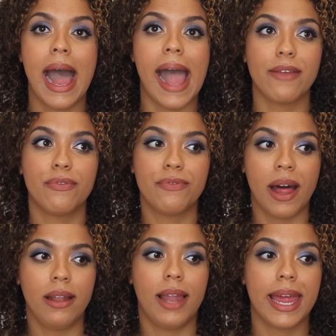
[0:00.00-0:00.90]
I
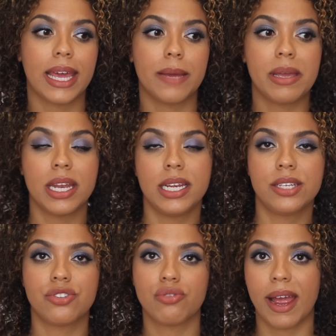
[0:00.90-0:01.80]
felt like, and I'm gonna
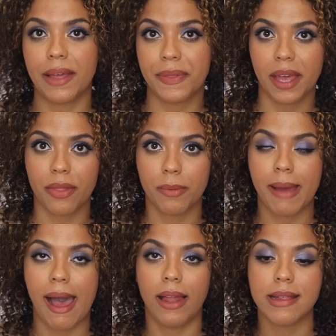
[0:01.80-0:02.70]
need to try out the other
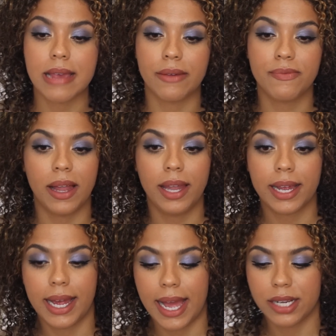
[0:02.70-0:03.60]
palettes, I felt
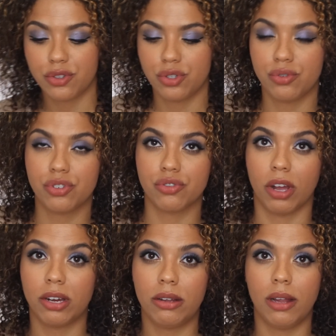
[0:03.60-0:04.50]
like I had to
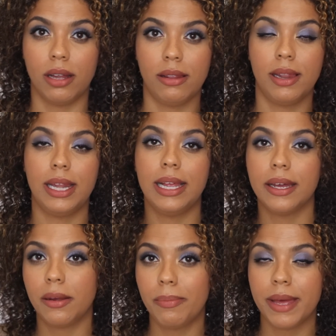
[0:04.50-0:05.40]
struggle a
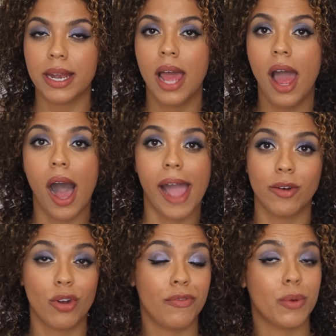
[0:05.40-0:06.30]
little bit. I
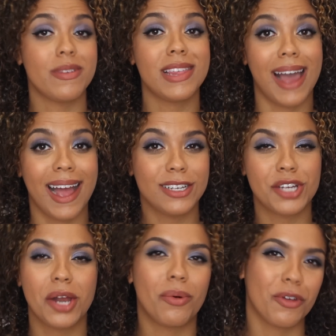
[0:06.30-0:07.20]
don't know if it was the
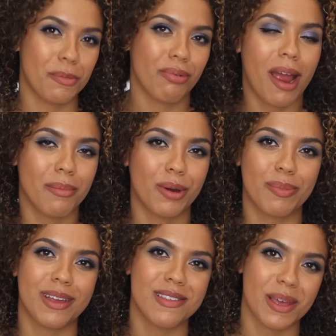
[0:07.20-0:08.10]
eyeshadow or the primer
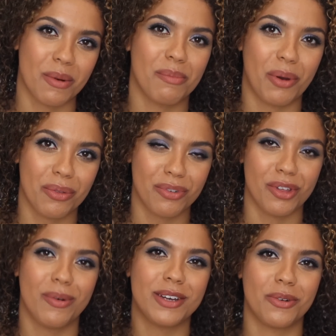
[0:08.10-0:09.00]
because they were both
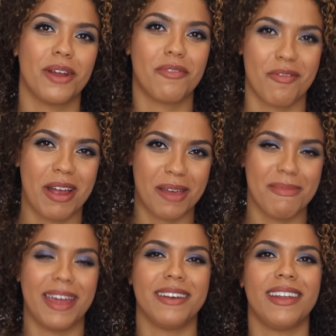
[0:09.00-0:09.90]
new. I don't ever
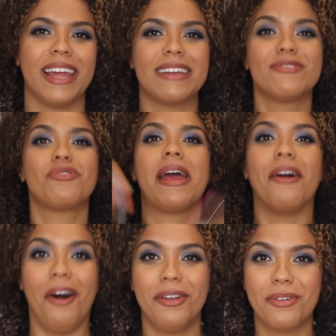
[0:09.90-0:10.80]
recommend like
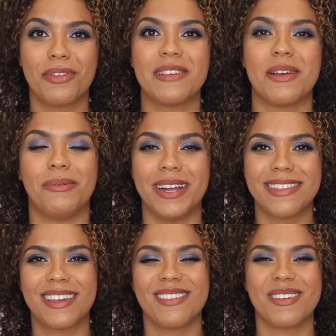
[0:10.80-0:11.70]
trying all new things at
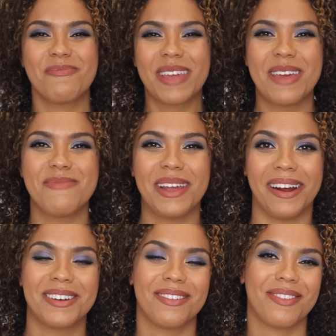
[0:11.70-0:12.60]
once because it can be
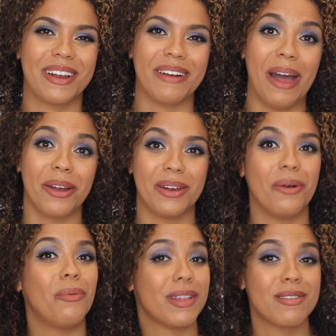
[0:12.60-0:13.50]
hard to figure out, you
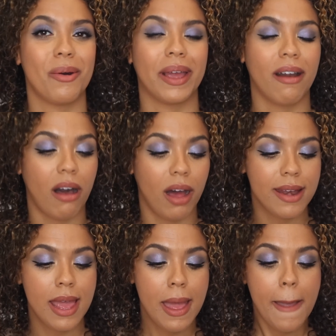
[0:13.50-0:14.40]
know, know, what's going
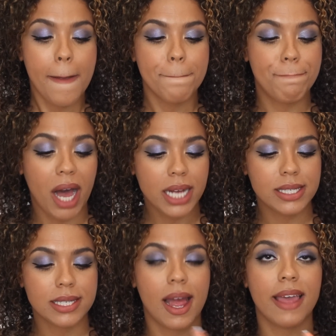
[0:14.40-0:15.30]
on.
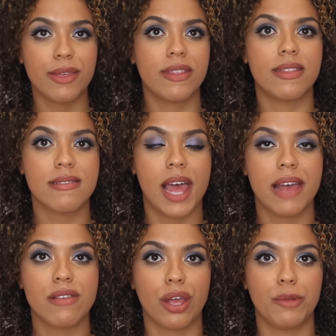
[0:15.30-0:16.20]
But I think that this
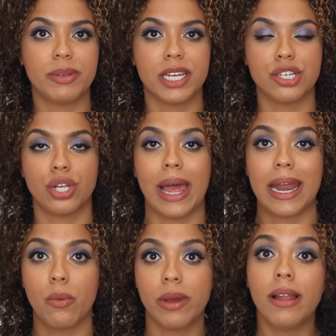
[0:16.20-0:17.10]
has a good potential
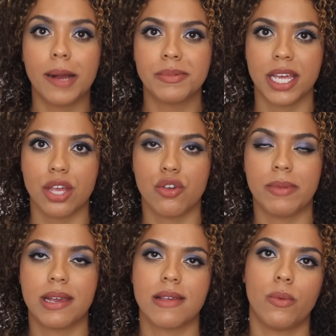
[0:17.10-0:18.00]
and I will update you
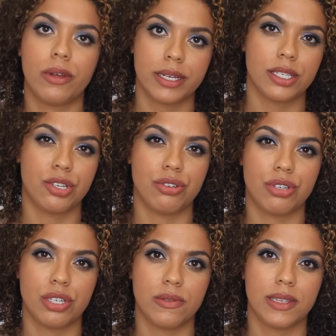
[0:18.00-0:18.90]
because I will continue
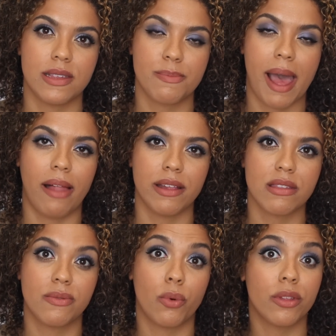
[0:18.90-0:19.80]
to use these
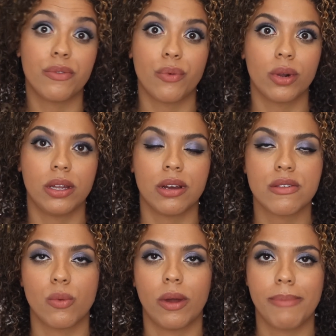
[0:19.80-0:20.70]
palettes for the four
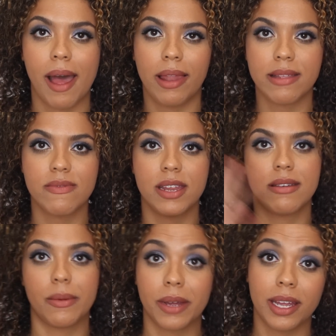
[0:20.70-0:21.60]
looks, one palettes
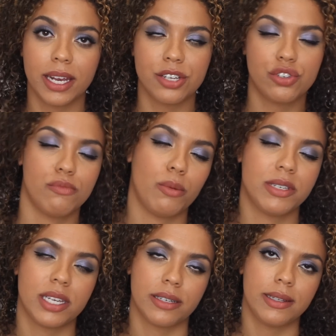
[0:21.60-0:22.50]
video that we're going to get into
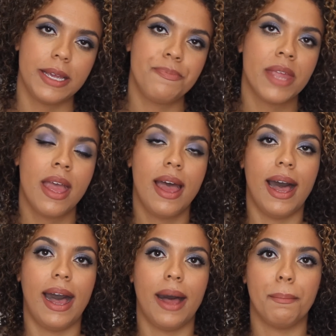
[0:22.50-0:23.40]
momentarily.
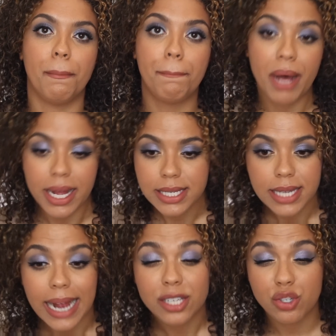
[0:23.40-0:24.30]
Um,
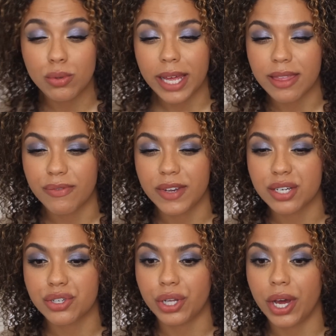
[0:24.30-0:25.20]
but I do like the
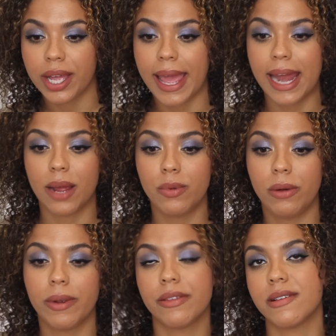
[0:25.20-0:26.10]
finished look and I
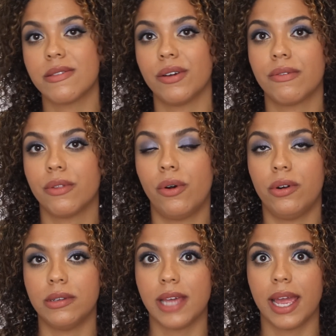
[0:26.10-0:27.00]
will wear this look for the
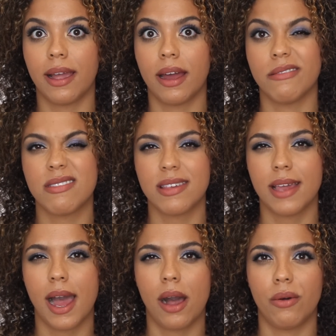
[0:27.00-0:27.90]
whole day and kind of
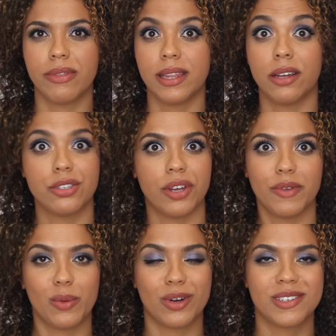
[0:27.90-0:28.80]
see how the
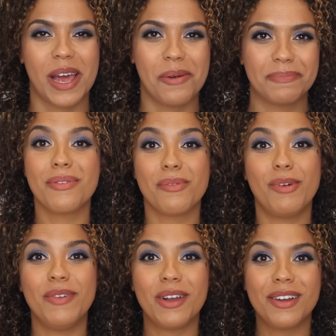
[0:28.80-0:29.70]
longevity works out. So
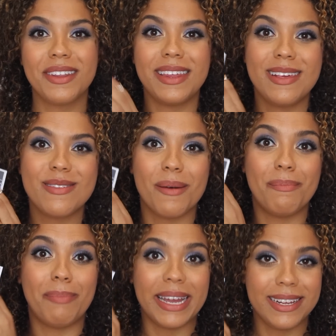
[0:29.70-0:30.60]
moving on to these
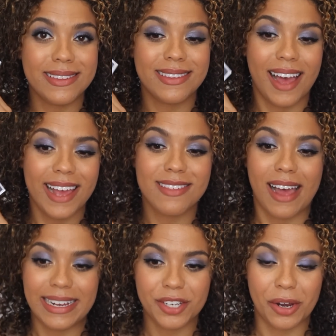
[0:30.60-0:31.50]
bite-size
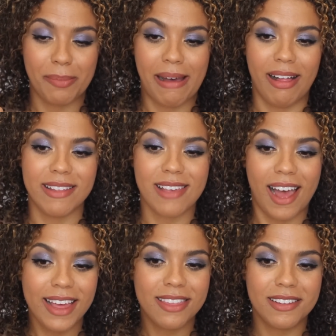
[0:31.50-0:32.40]
eyeshadow palettes,
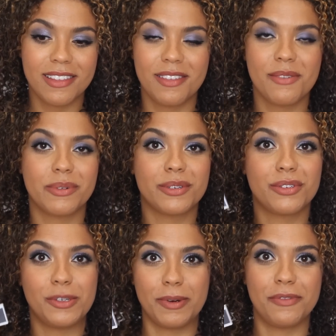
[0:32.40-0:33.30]
I thought that these were
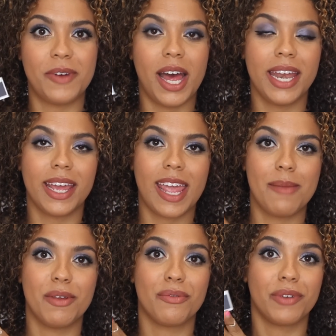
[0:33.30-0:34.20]
super fun,
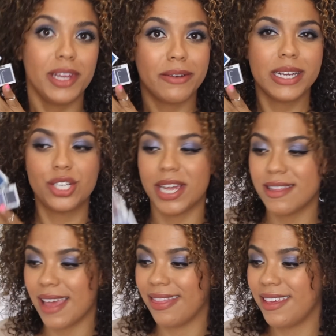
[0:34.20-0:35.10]
came in really great
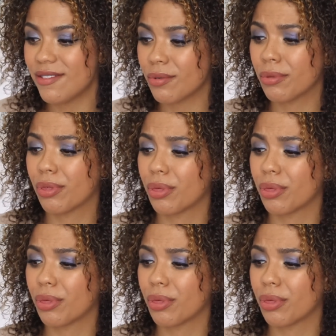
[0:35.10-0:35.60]
shades, and these are